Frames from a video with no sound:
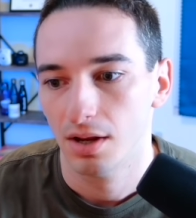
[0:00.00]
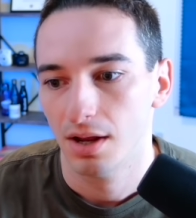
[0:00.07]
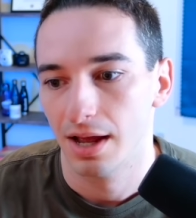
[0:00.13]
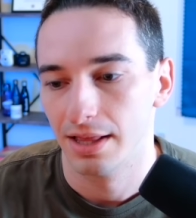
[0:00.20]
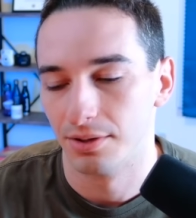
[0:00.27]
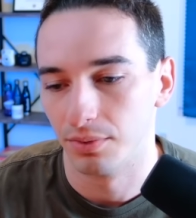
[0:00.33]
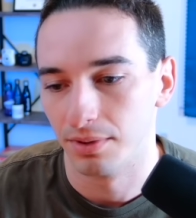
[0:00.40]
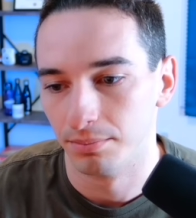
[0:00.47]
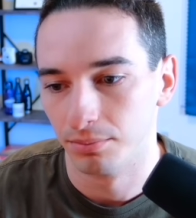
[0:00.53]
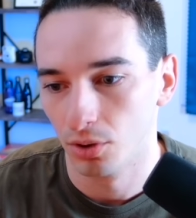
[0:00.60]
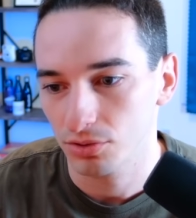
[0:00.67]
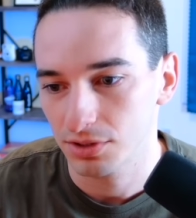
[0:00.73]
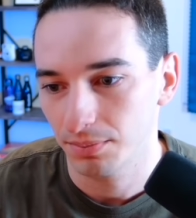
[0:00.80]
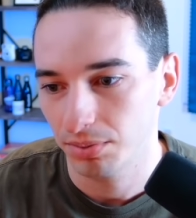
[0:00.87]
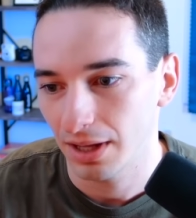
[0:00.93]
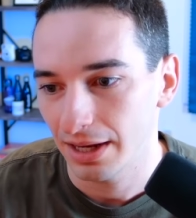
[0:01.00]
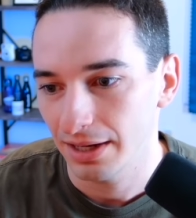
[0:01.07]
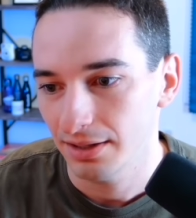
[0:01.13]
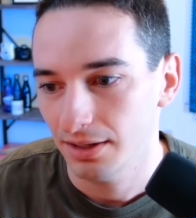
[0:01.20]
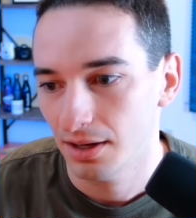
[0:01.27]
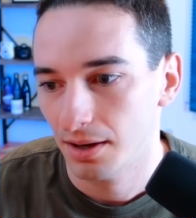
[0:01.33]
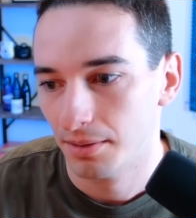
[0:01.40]
And then we
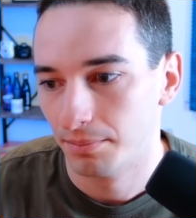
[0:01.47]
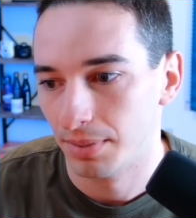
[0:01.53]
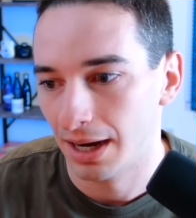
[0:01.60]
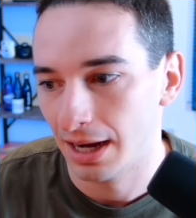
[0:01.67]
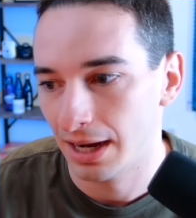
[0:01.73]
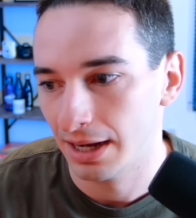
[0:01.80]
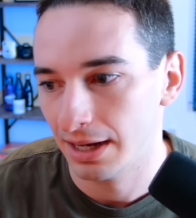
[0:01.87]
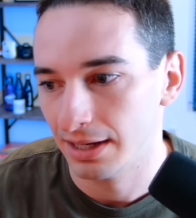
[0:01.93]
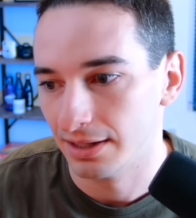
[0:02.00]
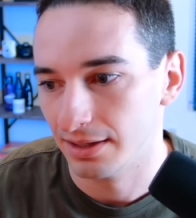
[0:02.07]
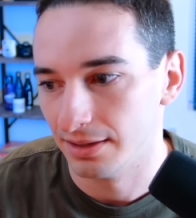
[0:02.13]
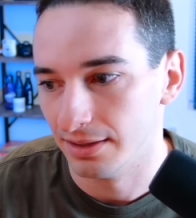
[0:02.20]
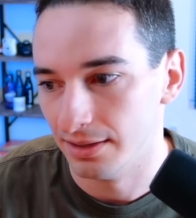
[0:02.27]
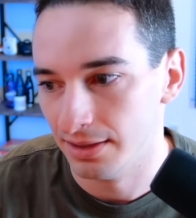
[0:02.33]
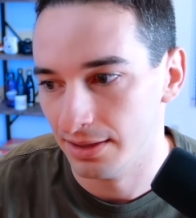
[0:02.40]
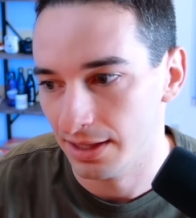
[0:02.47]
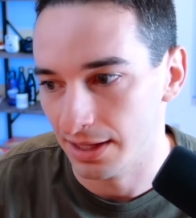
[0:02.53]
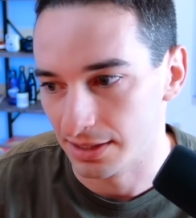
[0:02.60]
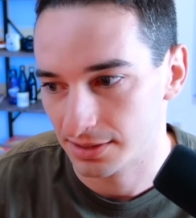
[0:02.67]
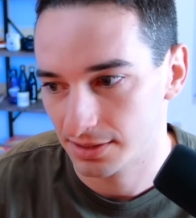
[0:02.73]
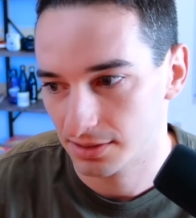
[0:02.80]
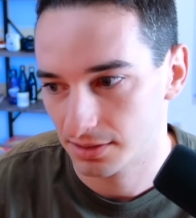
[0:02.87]
multiply by
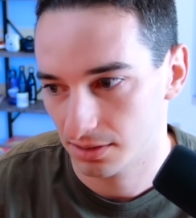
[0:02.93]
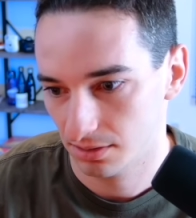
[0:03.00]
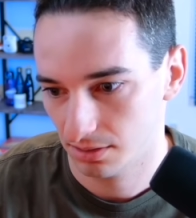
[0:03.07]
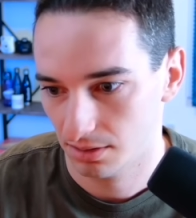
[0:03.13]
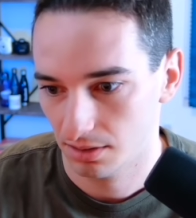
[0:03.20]
this.